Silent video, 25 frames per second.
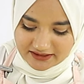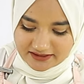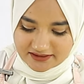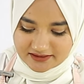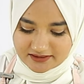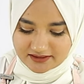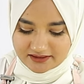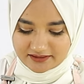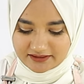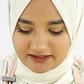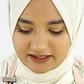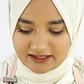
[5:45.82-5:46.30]

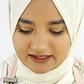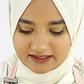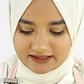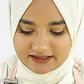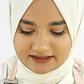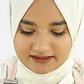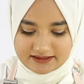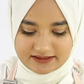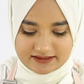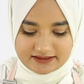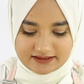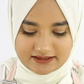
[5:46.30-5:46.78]
So yeah,
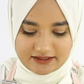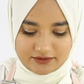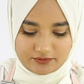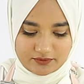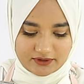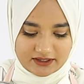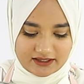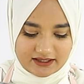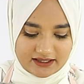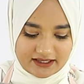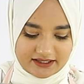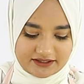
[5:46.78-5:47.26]
let's see
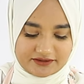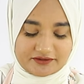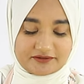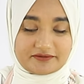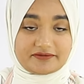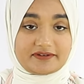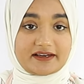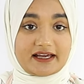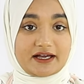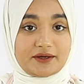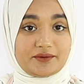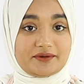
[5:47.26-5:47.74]
what kind of
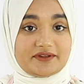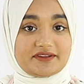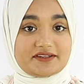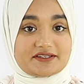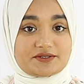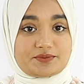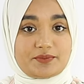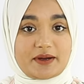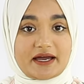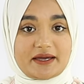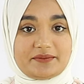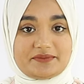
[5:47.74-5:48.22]
flower this
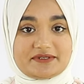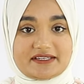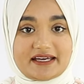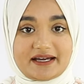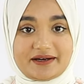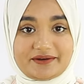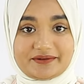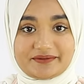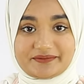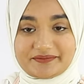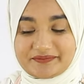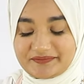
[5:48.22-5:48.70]
pipes
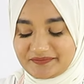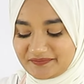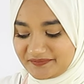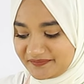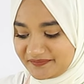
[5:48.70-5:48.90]
out.